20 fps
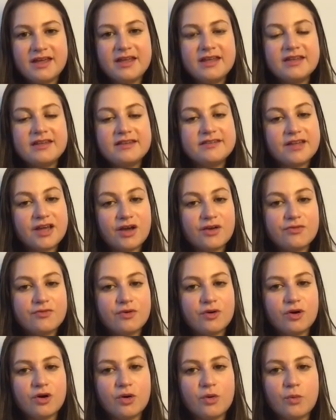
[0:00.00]

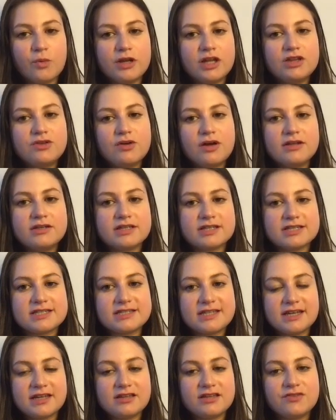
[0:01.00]
Therefore, we need to
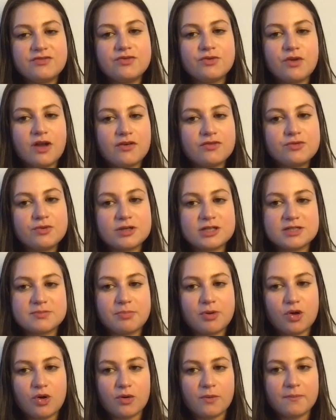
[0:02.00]
understand if you love to
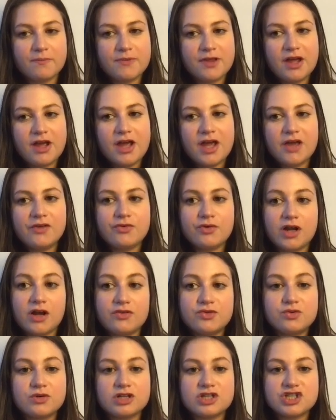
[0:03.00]
explore, if you love
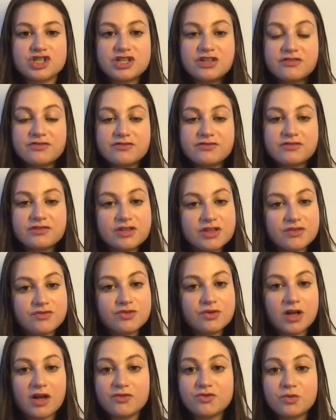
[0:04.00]
to achieve, if
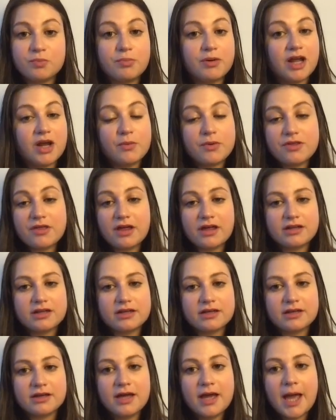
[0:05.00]
you love to play with
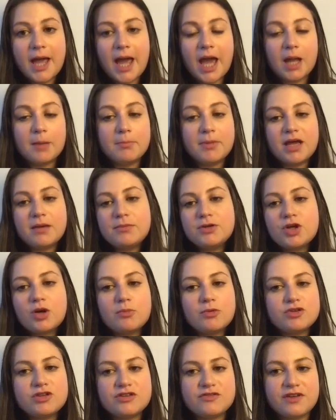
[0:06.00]
others, and maybe your
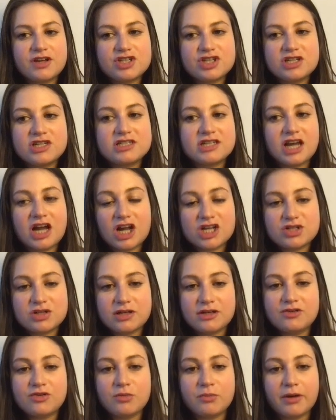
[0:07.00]
motivation is
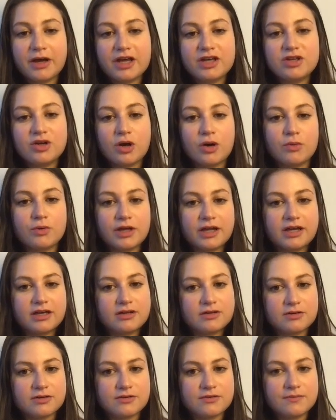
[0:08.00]
actually to break your own record.